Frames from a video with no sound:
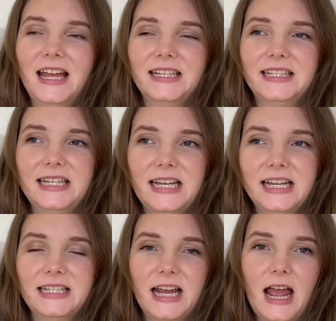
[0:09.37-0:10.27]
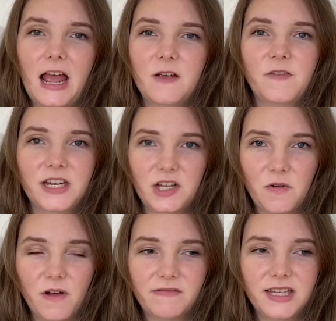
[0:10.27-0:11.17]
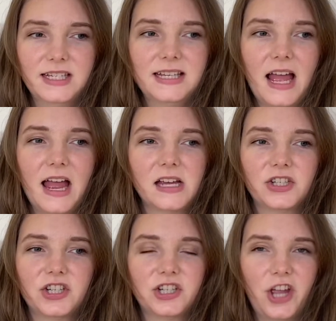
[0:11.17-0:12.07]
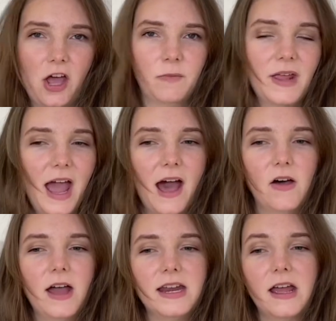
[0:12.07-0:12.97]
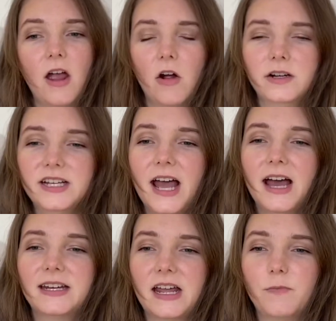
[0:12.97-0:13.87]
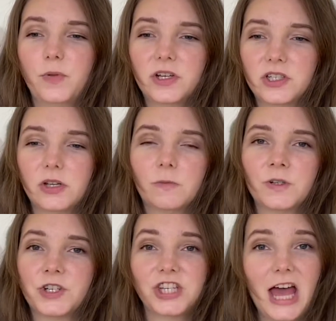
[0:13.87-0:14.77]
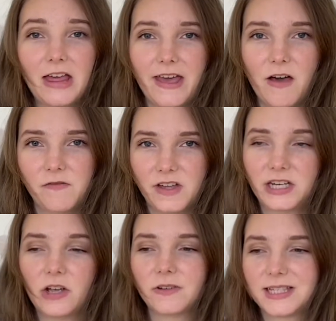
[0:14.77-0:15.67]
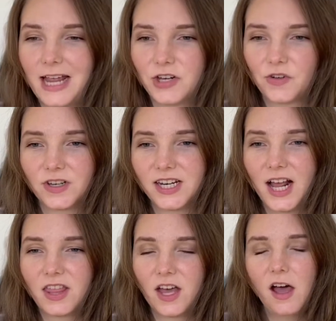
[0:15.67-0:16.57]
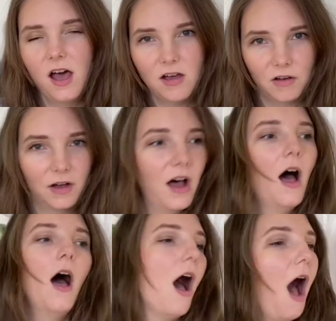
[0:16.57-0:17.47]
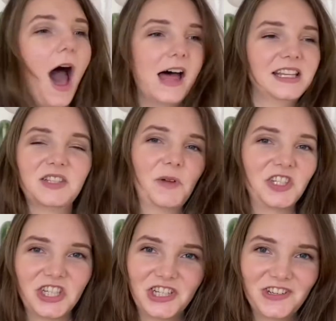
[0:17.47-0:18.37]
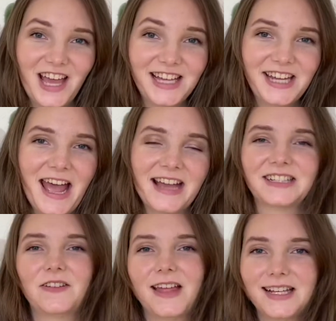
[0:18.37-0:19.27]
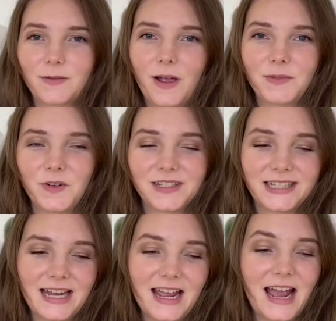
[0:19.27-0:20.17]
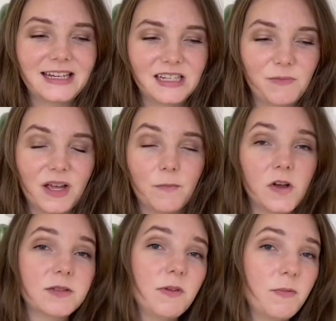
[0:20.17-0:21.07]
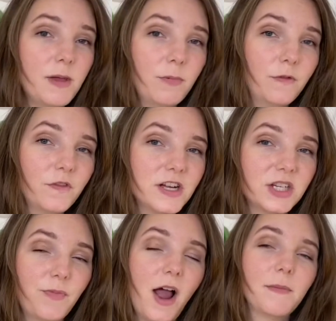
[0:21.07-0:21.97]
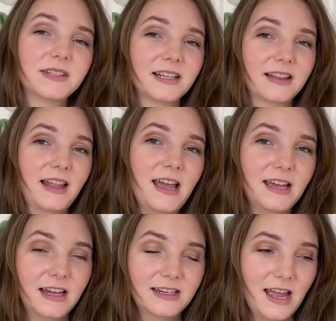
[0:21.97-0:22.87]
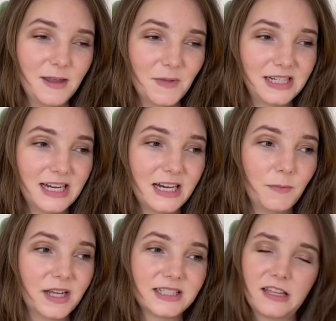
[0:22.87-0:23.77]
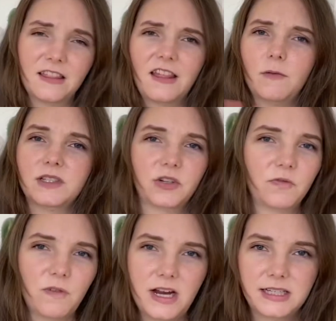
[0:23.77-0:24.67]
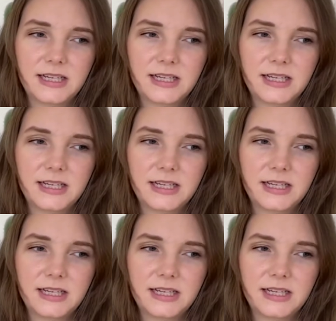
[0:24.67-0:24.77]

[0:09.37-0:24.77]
did a video of this, and she shouted me out, and I already had a Booktuber shout-out video scheduled, and I thought, oh, I'll switch and do that tag. So that's what I'm doing today. I did pick multiple people for each prompt, like Naima did, because I thought that was a great